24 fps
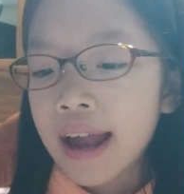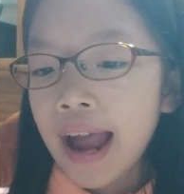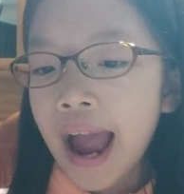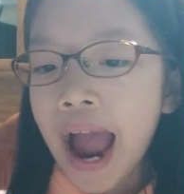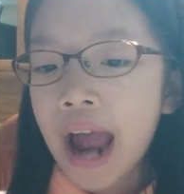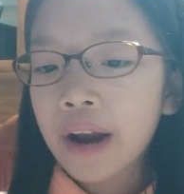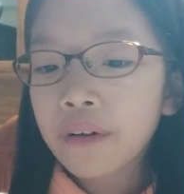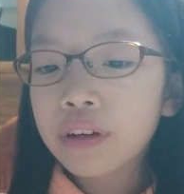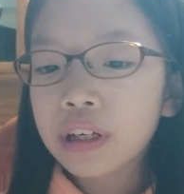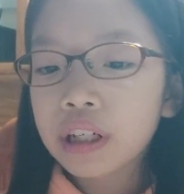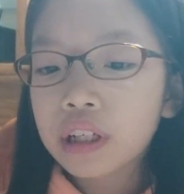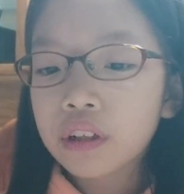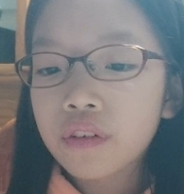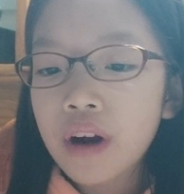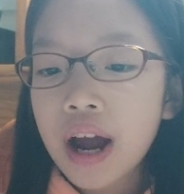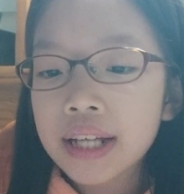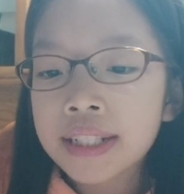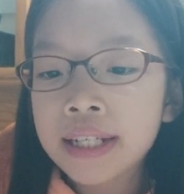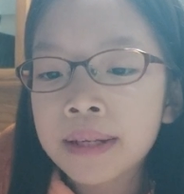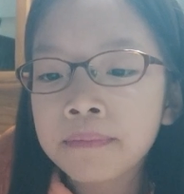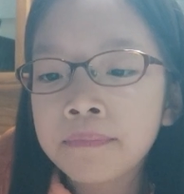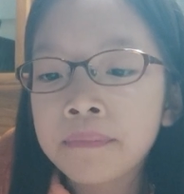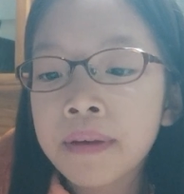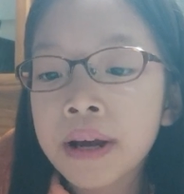I
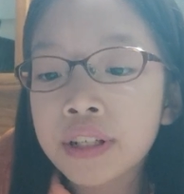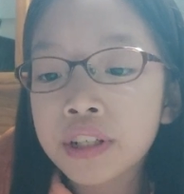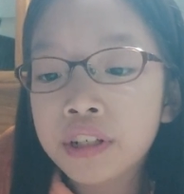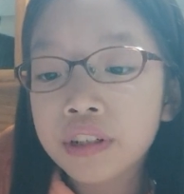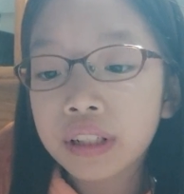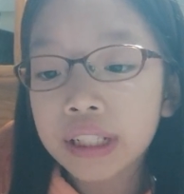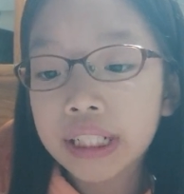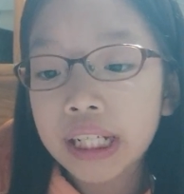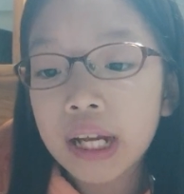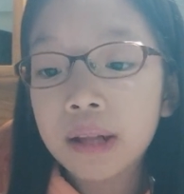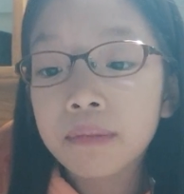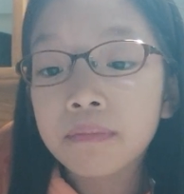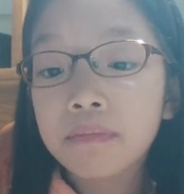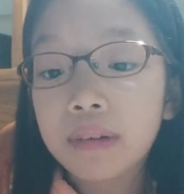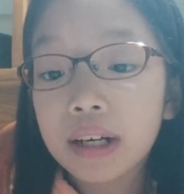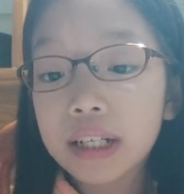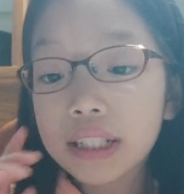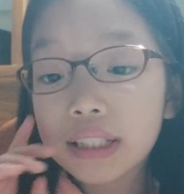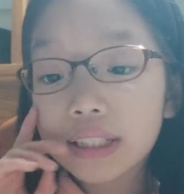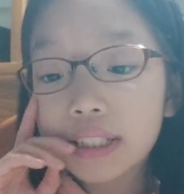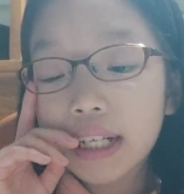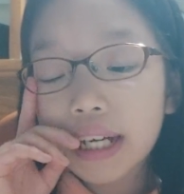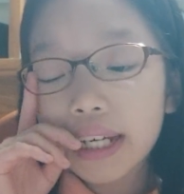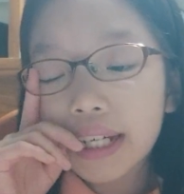regretted bitterly on
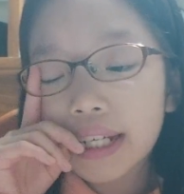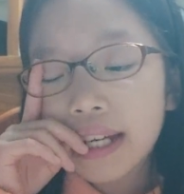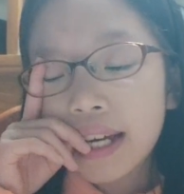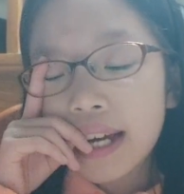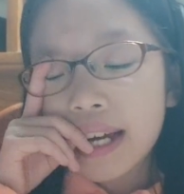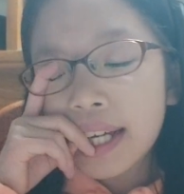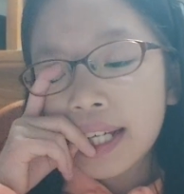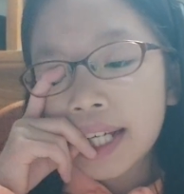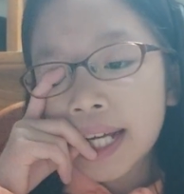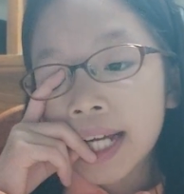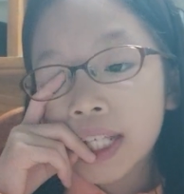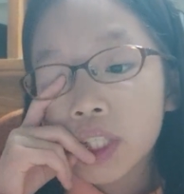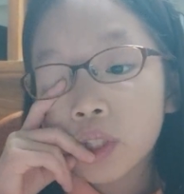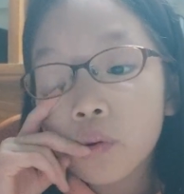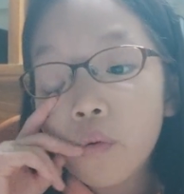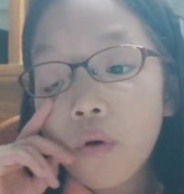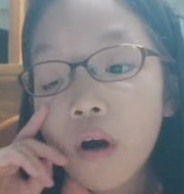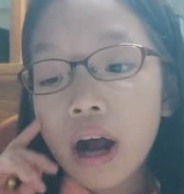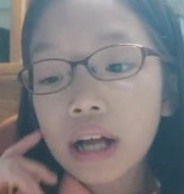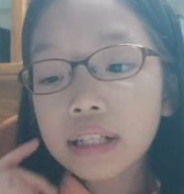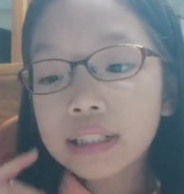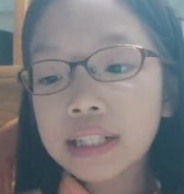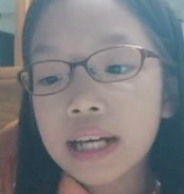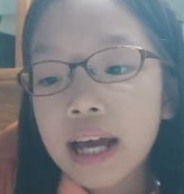Monday. Guess
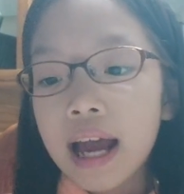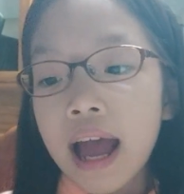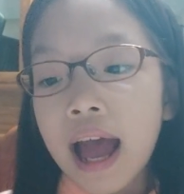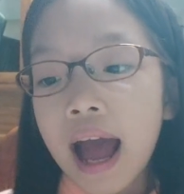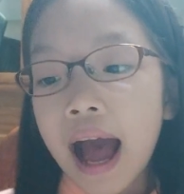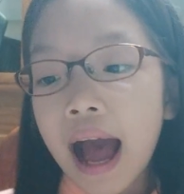what?